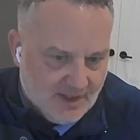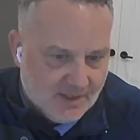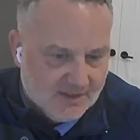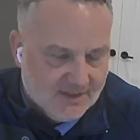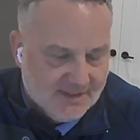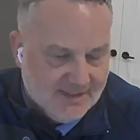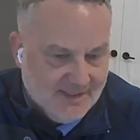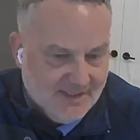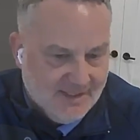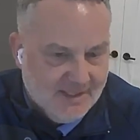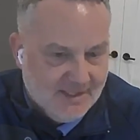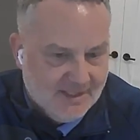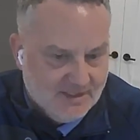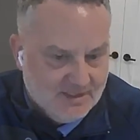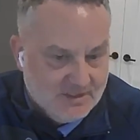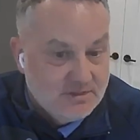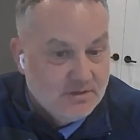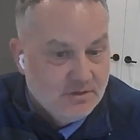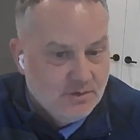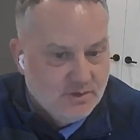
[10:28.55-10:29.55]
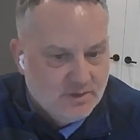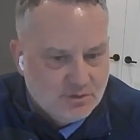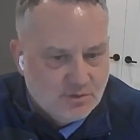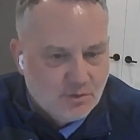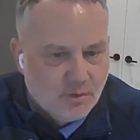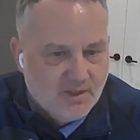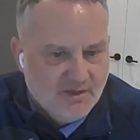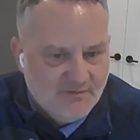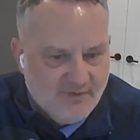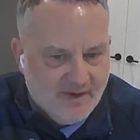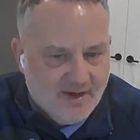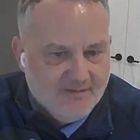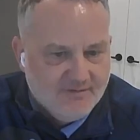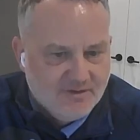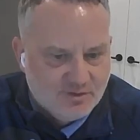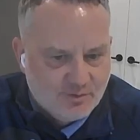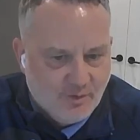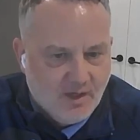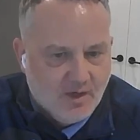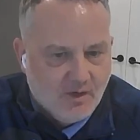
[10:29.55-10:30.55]
leaning into in 25
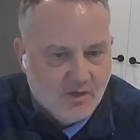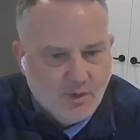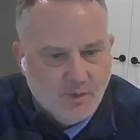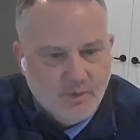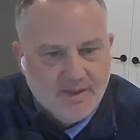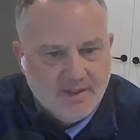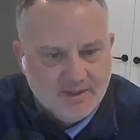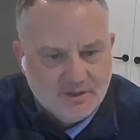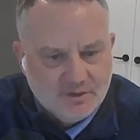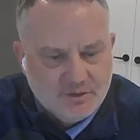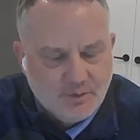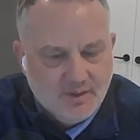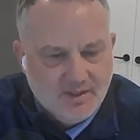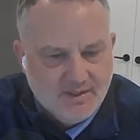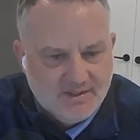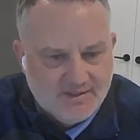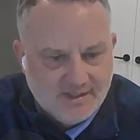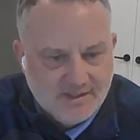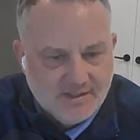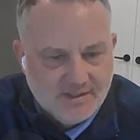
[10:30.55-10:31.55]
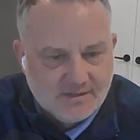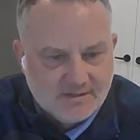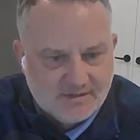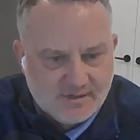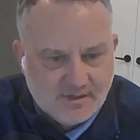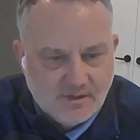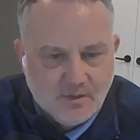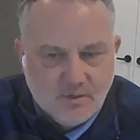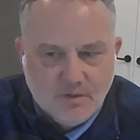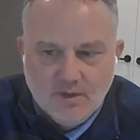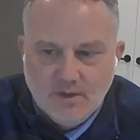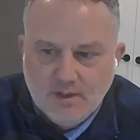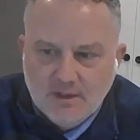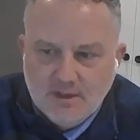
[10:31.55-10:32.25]
as well, going into 26. So